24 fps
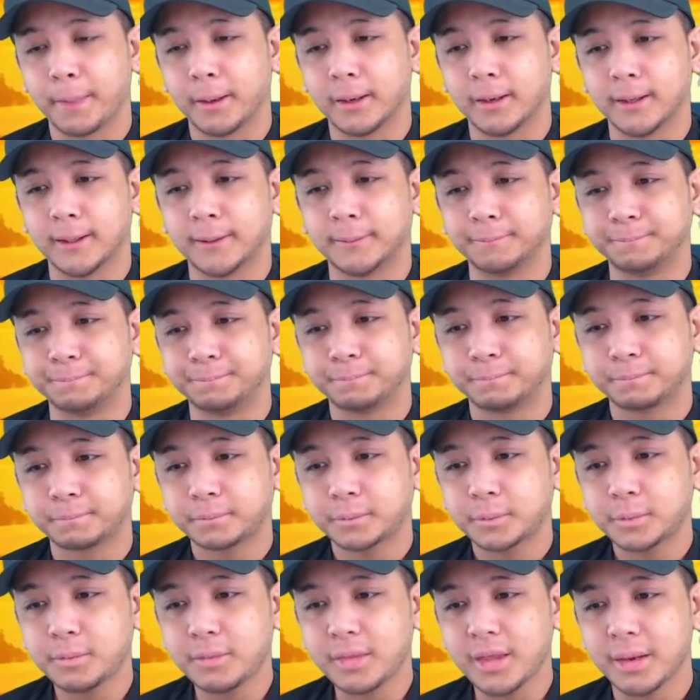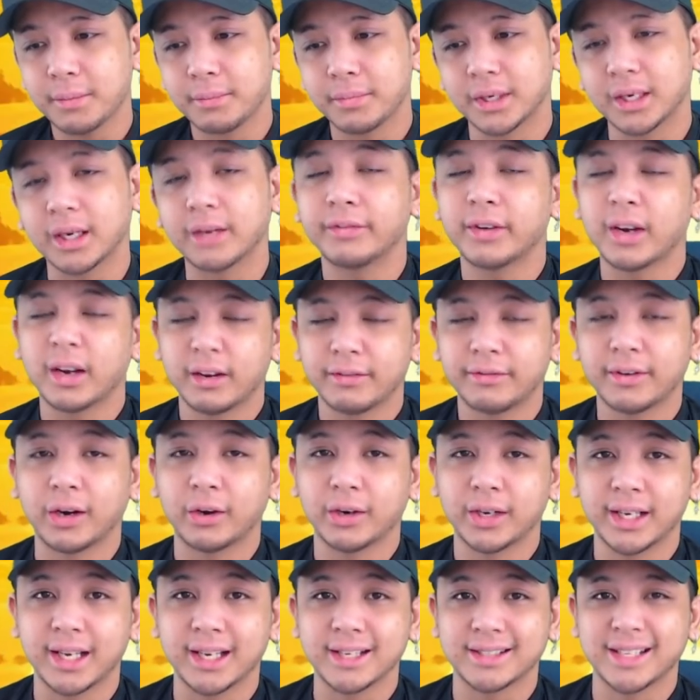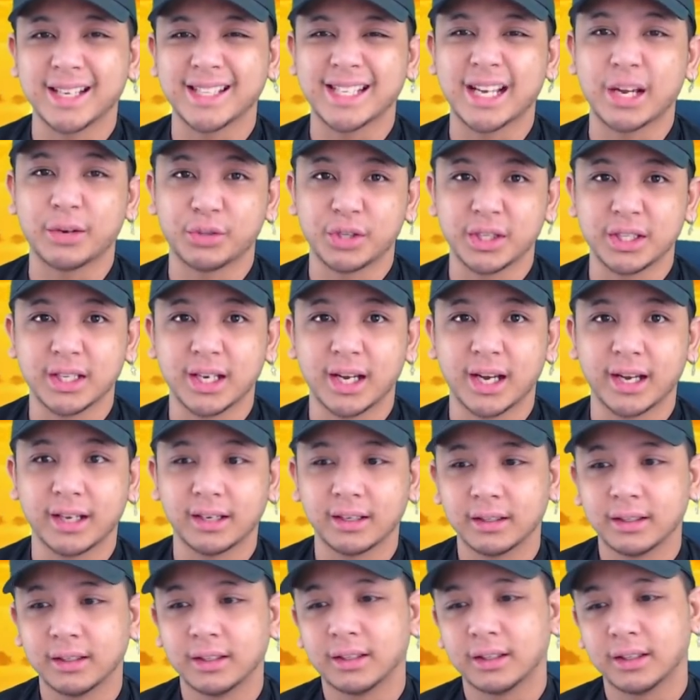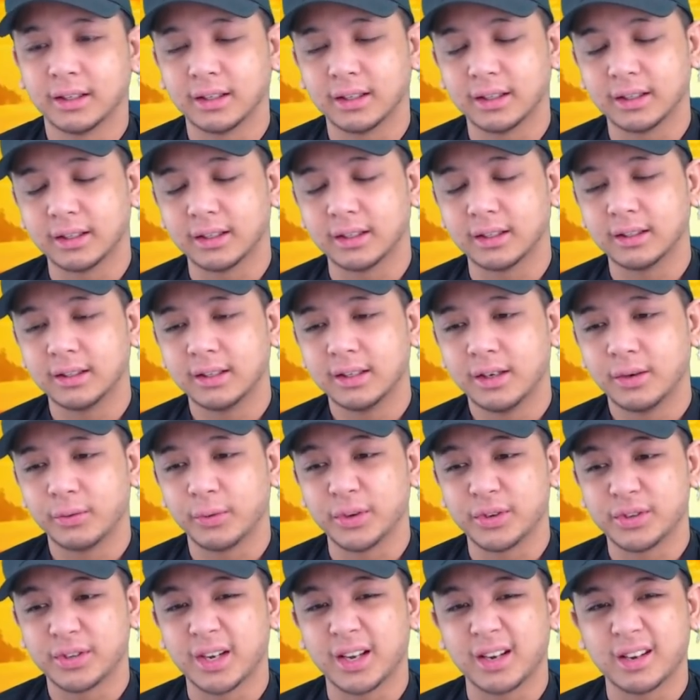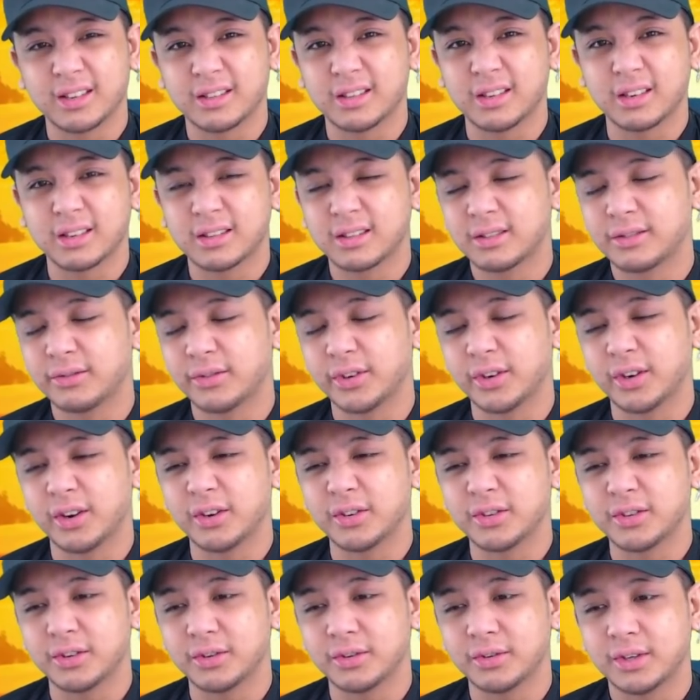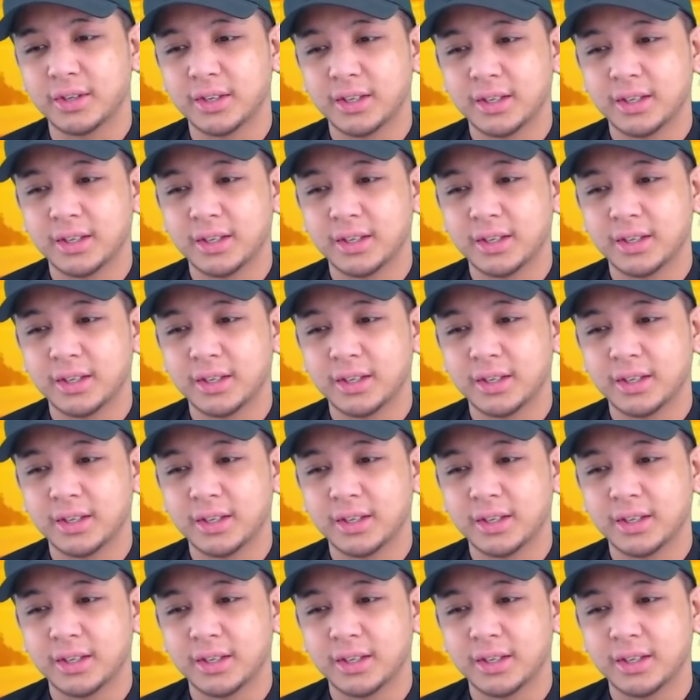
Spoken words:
But if I were to guess, that's how she died, which kind of sucks for Naruto.